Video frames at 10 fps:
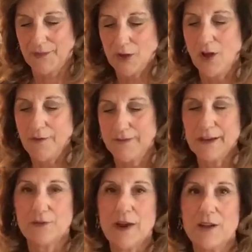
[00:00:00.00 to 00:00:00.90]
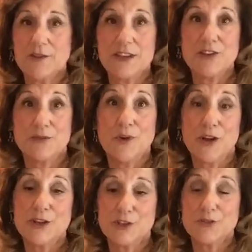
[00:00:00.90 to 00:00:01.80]
coffee grounds. And you
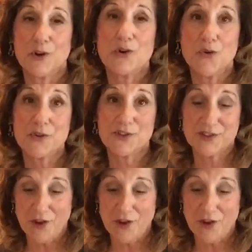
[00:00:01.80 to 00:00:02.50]
want to do a coarse